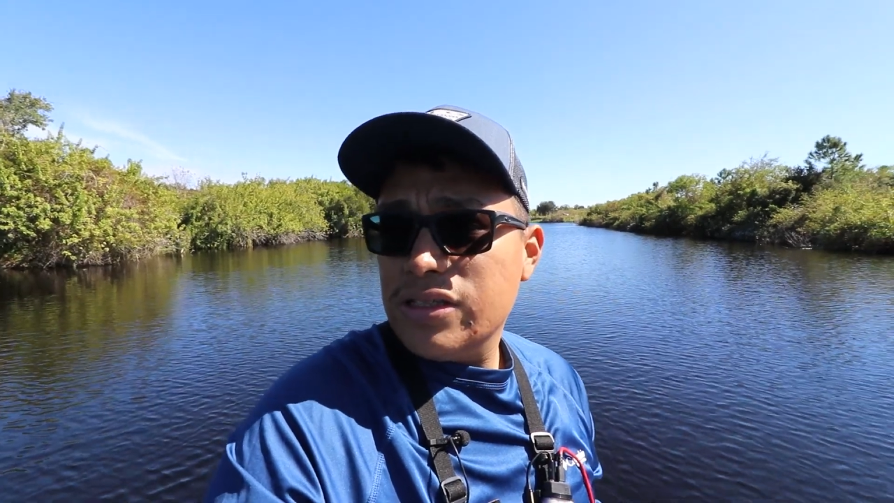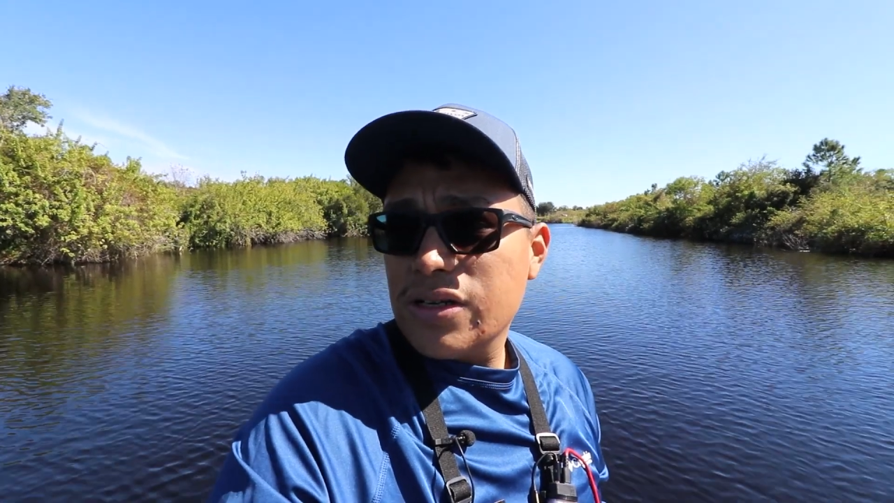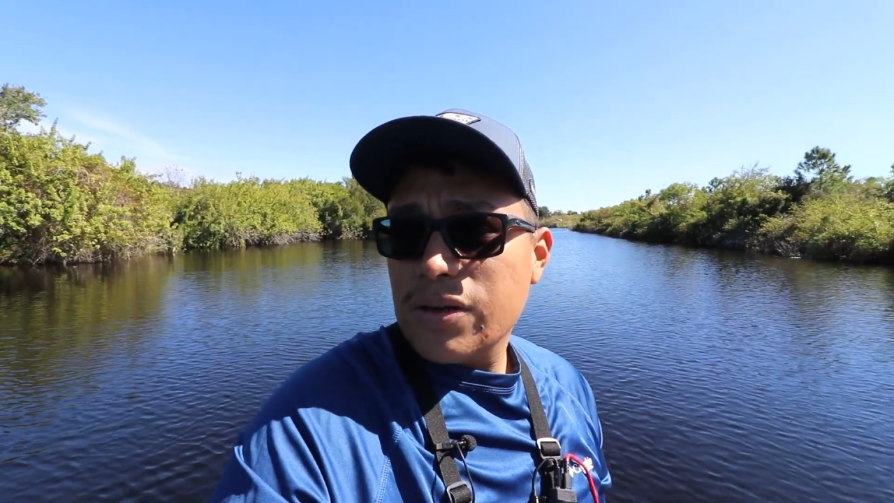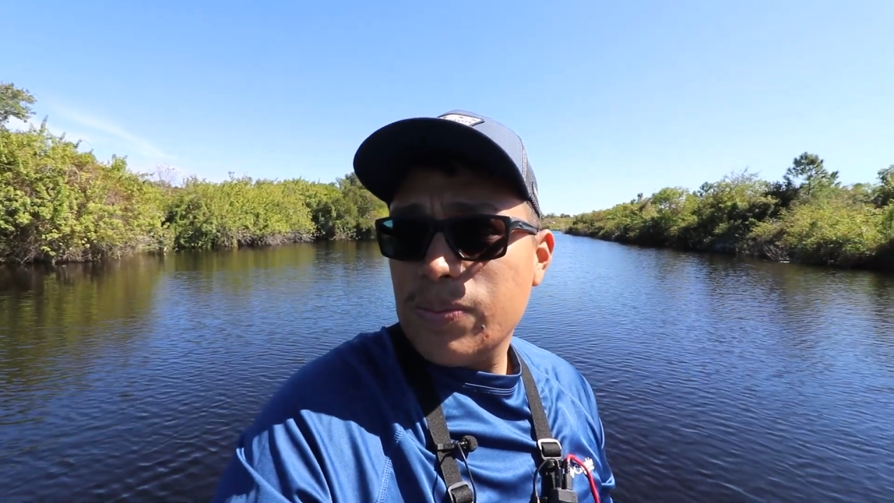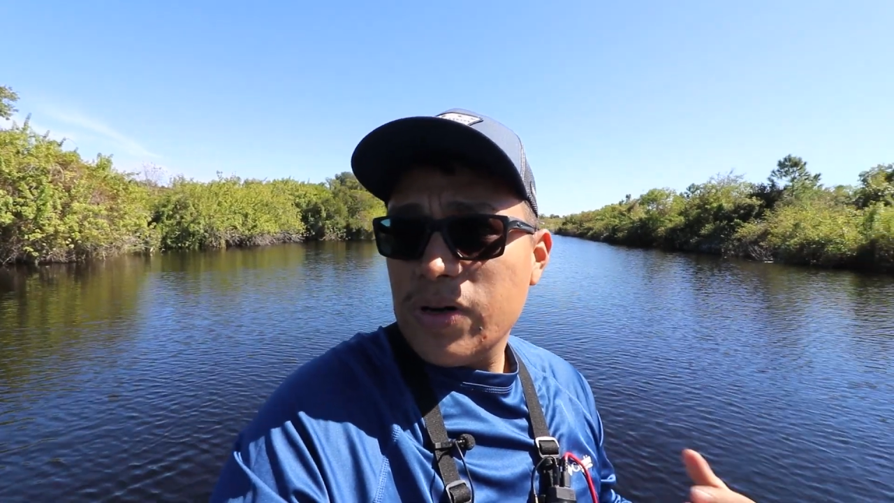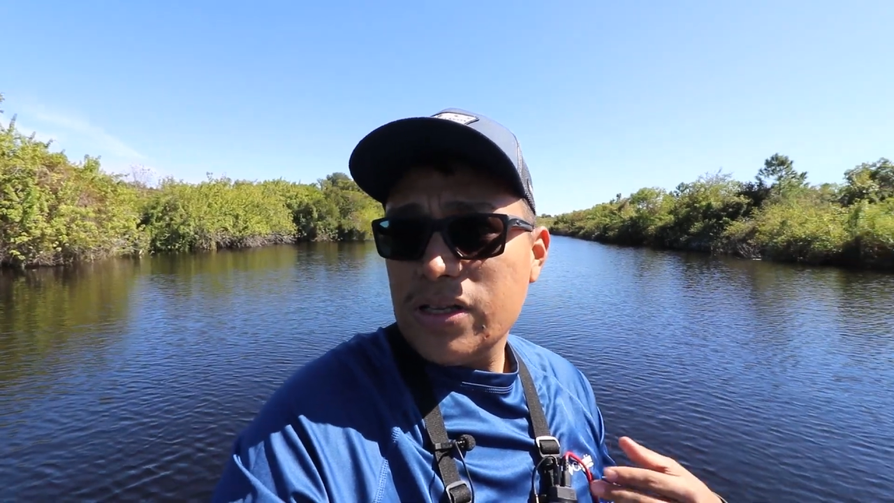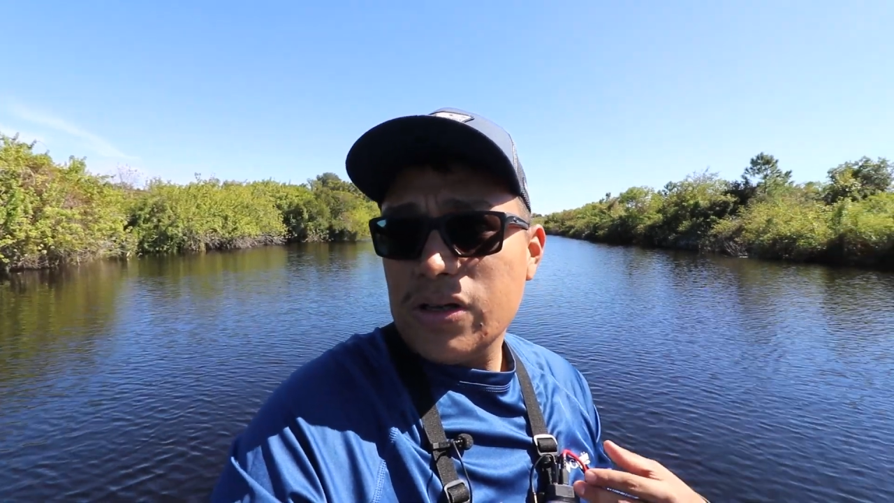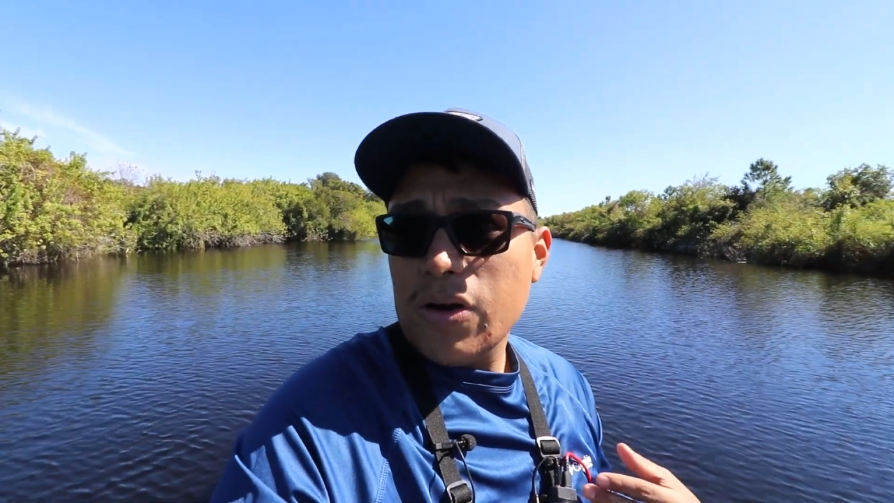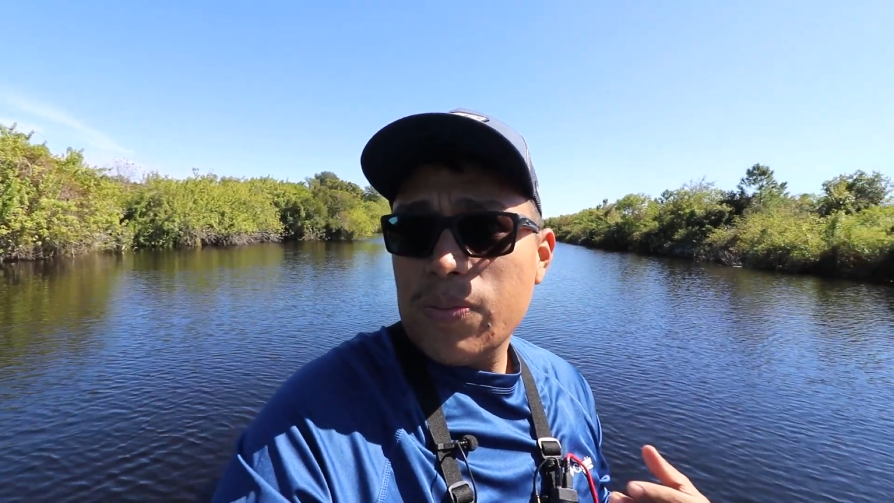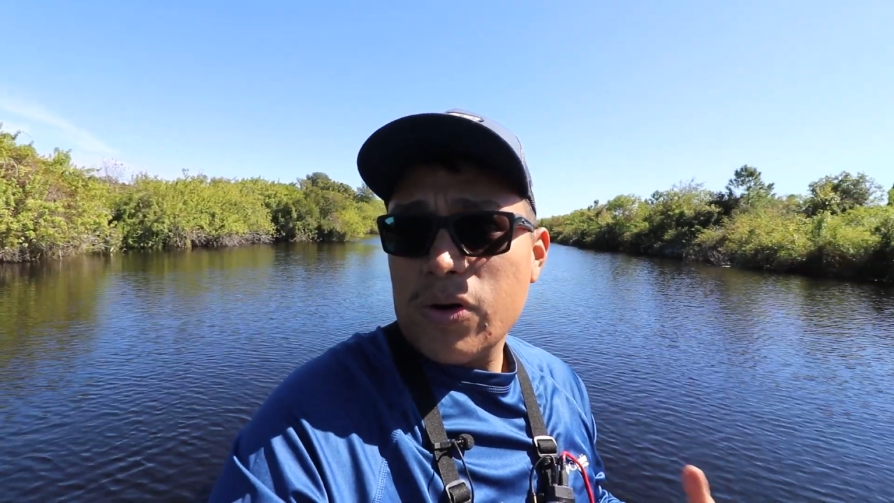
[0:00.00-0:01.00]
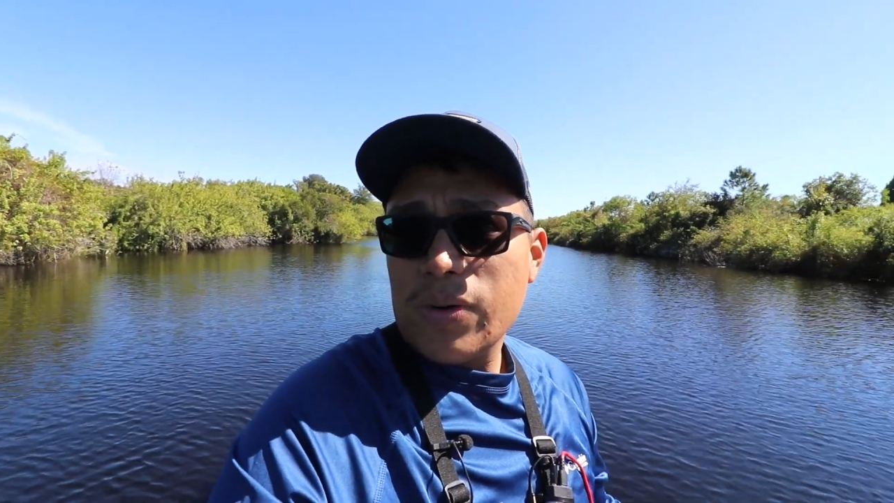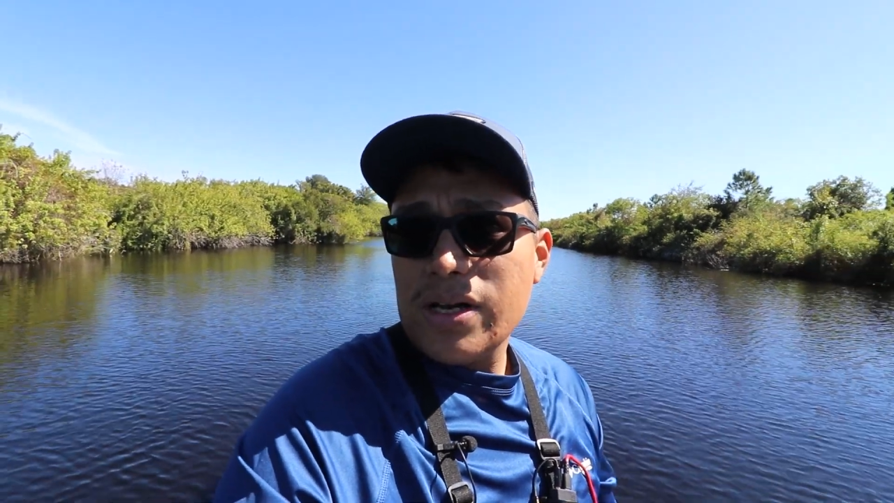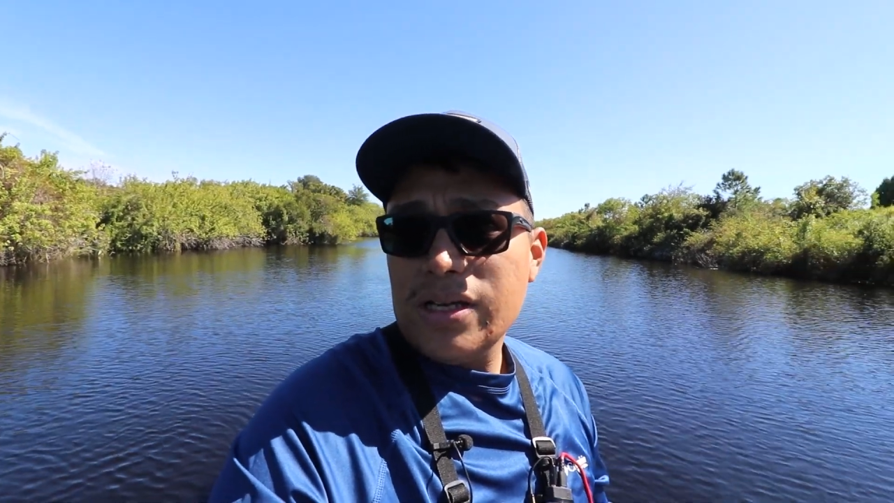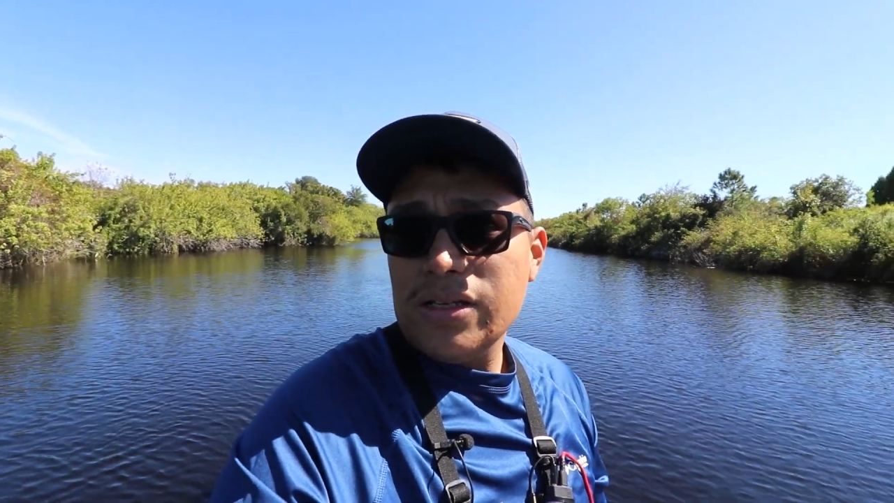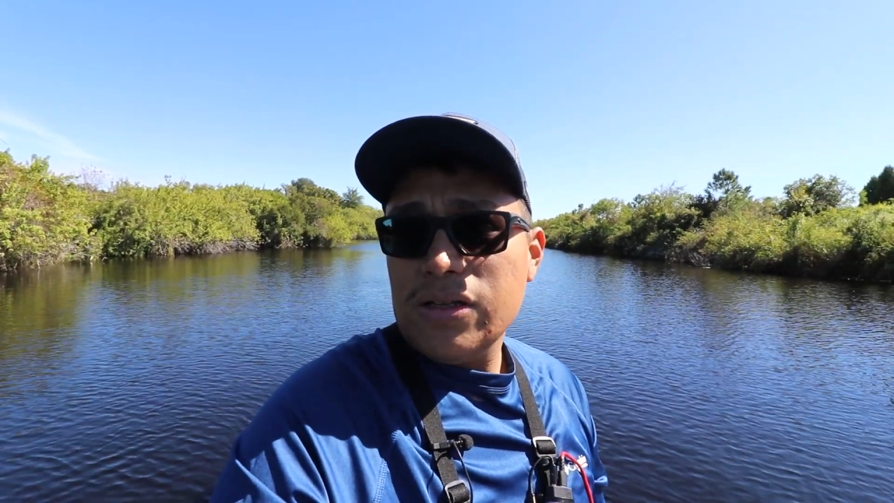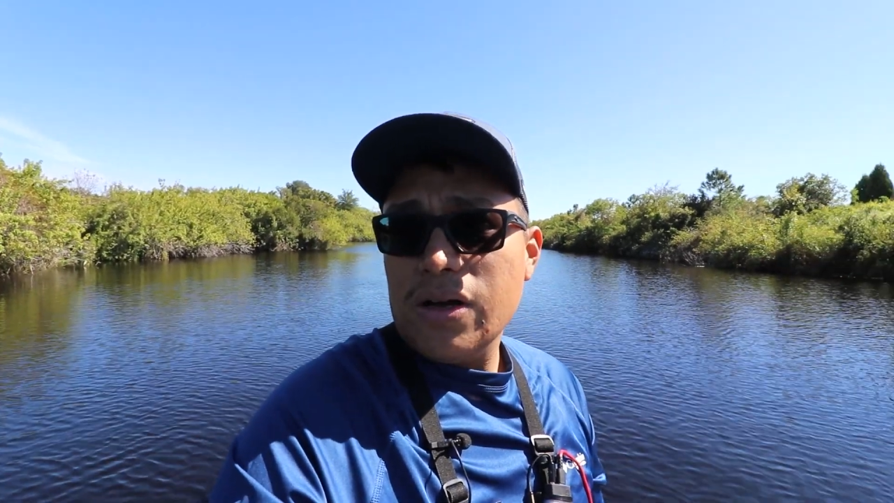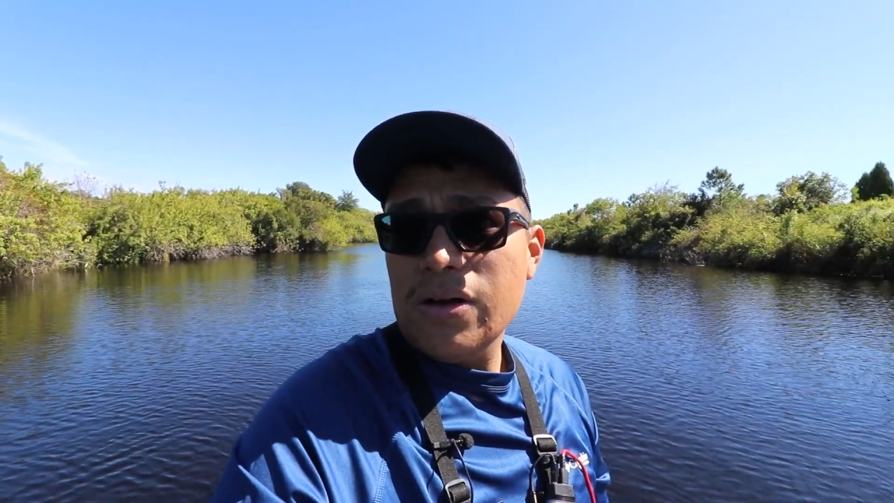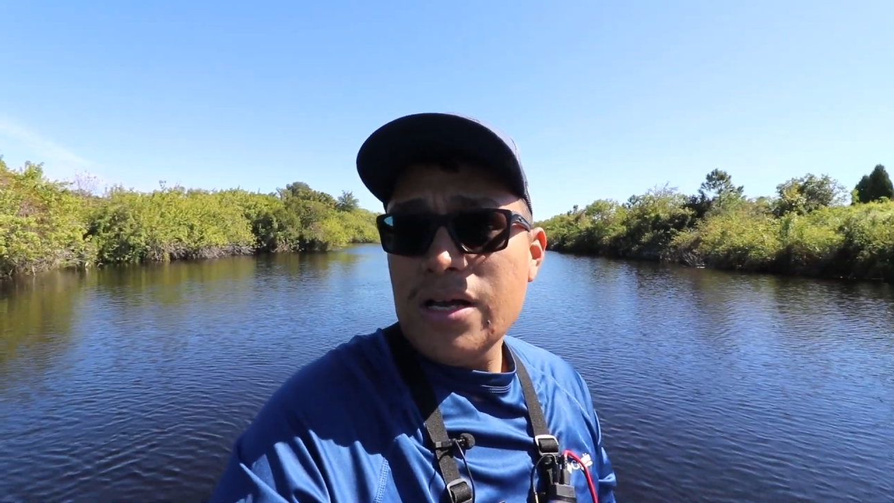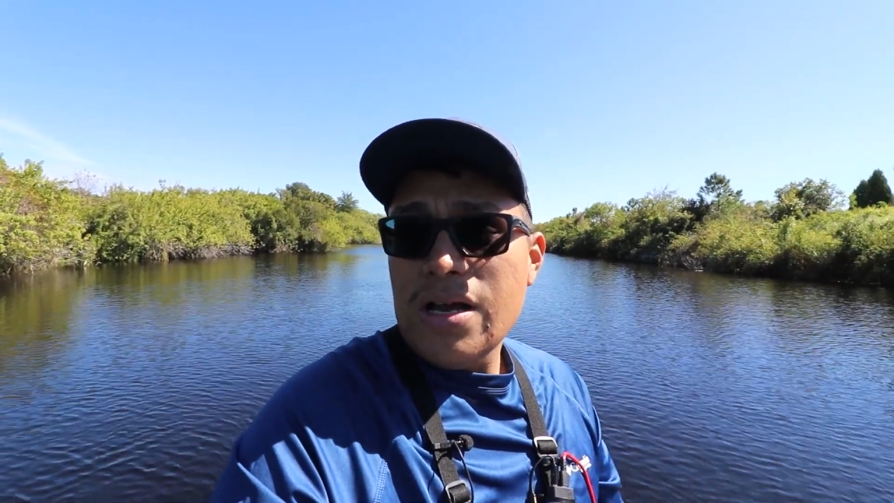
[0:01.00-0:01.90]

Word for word: start putting the GoPro ready, and you know,